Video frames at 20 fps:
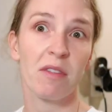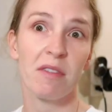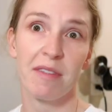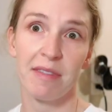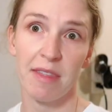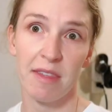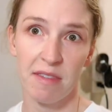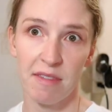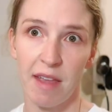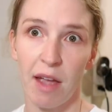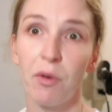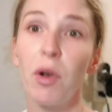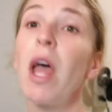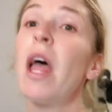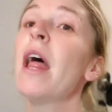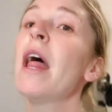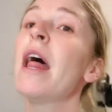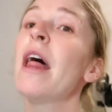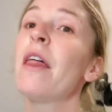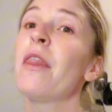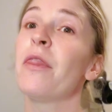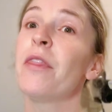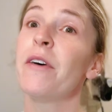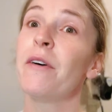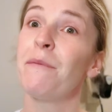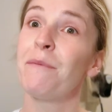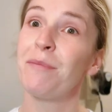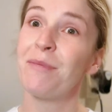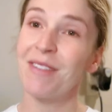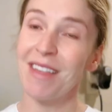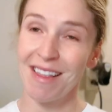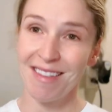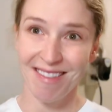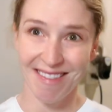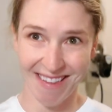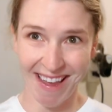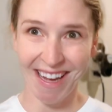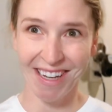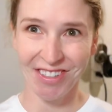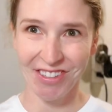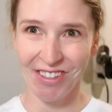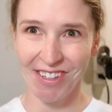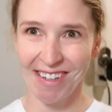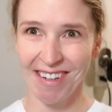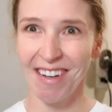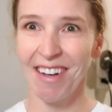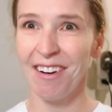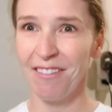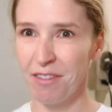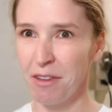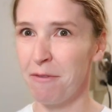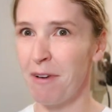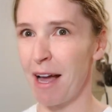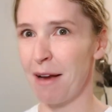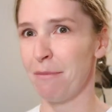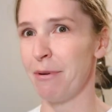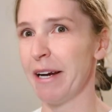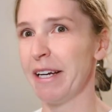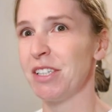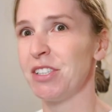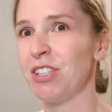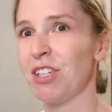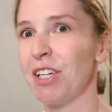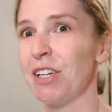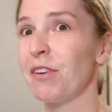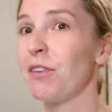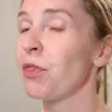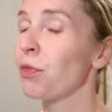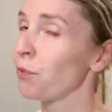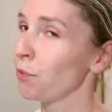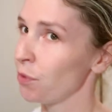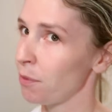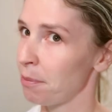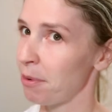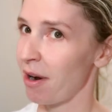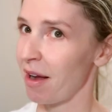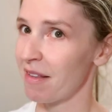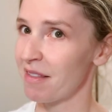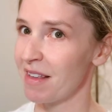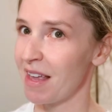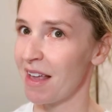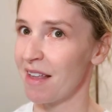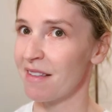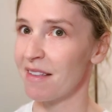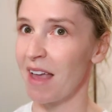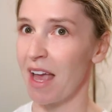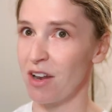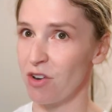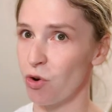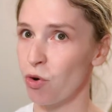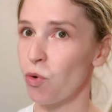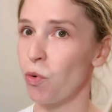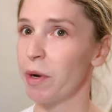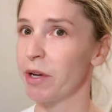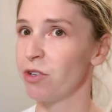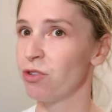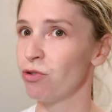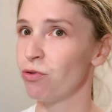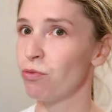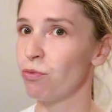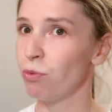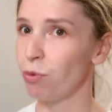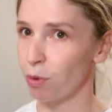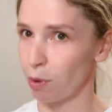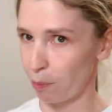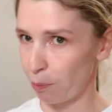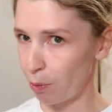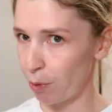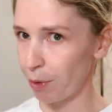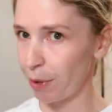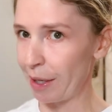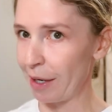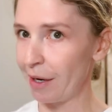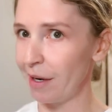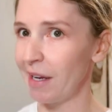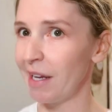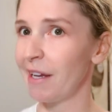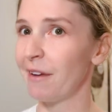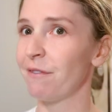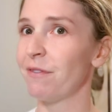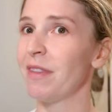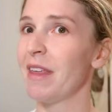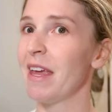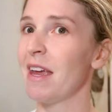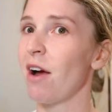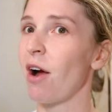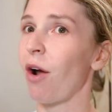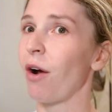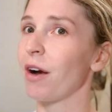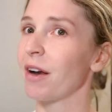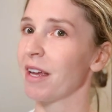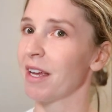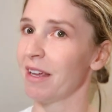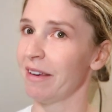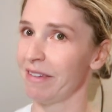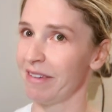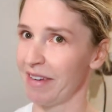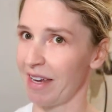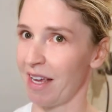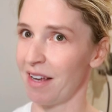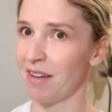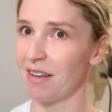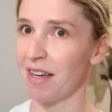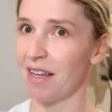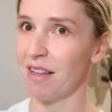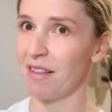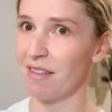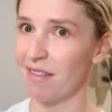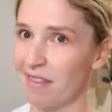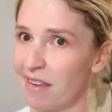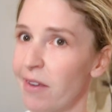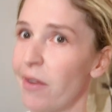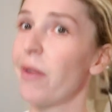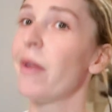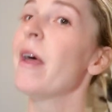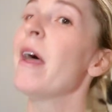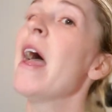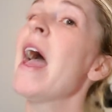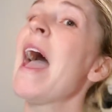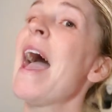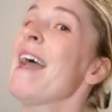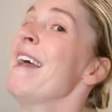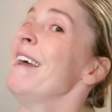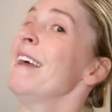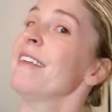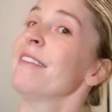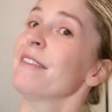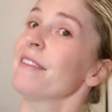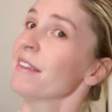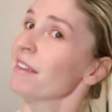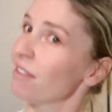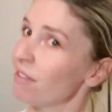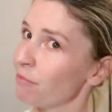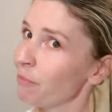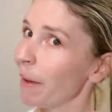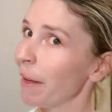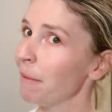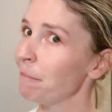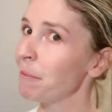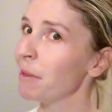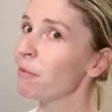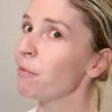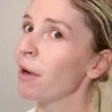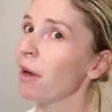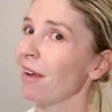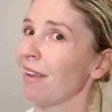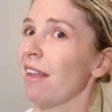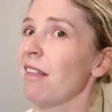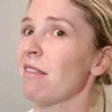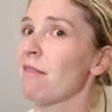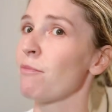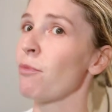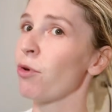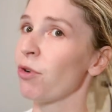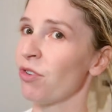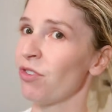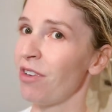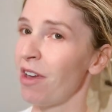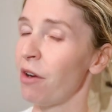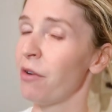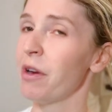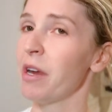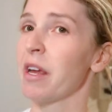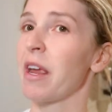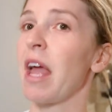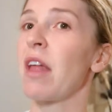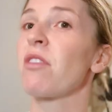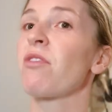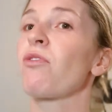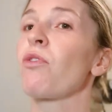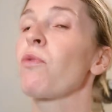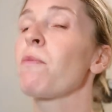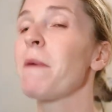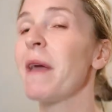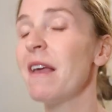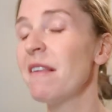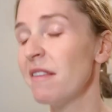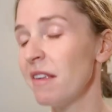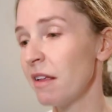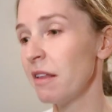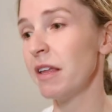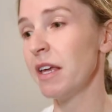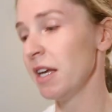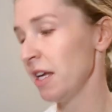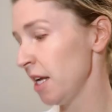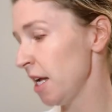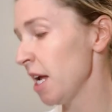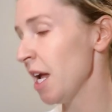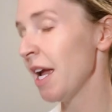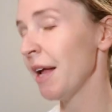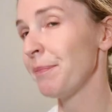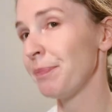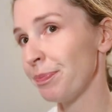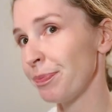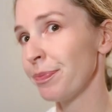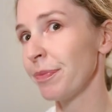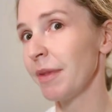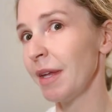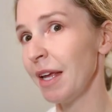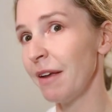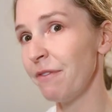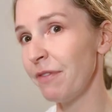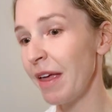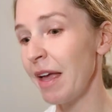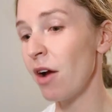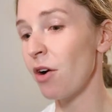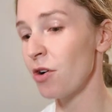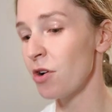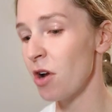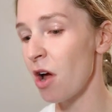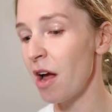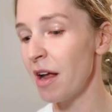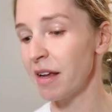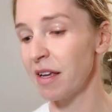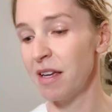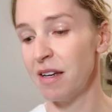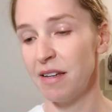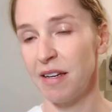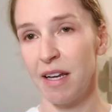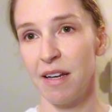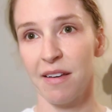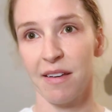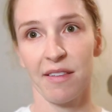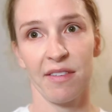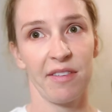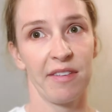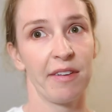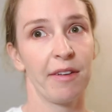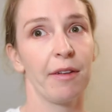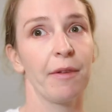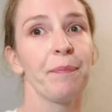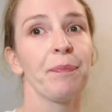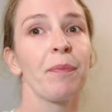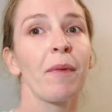the sound, the sensation of the vibration through the process, and you're going to reward if they are content and still. And this might be where it gets more scary again. So basically, if they are not content and still,